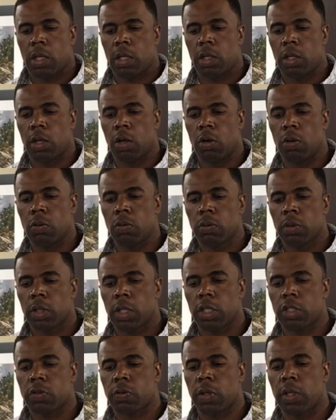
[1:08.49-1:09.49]
Know
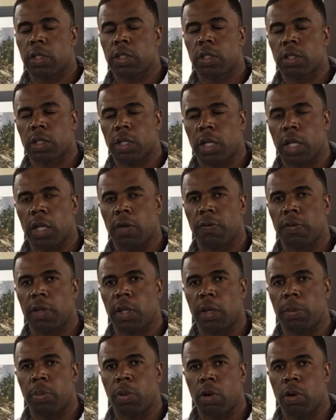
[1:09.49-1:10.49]
that stress is an
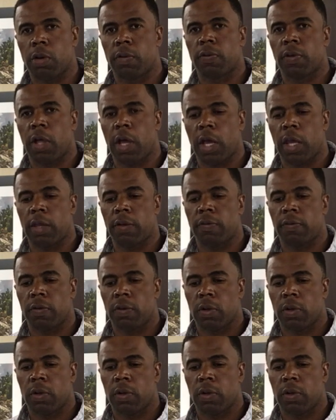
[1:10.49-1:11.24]
everyday part of life.